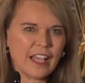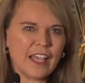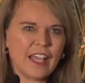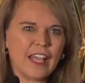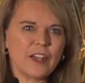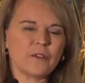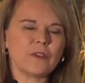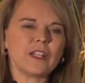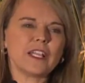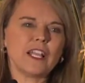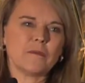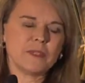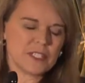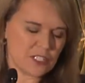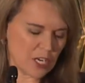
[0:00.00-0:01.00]
And it really
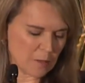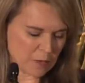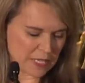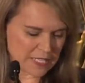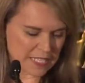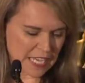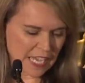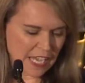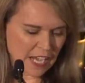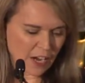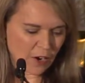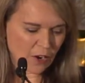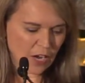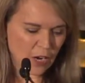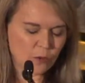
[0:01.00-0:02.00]
let me start by saying
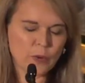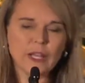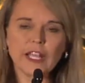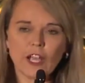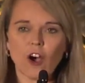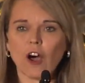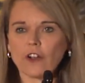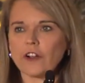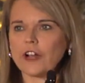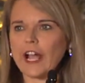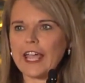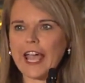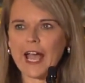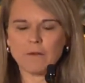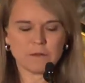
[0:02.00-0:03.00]
how really honored I
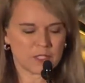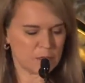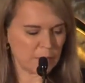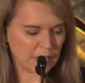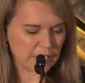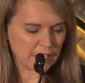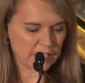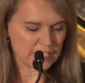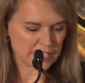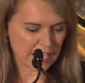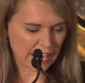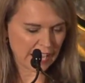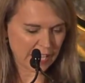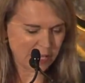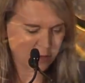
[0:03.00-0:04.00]
am to be here
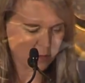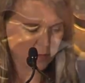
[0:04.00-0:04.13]
today.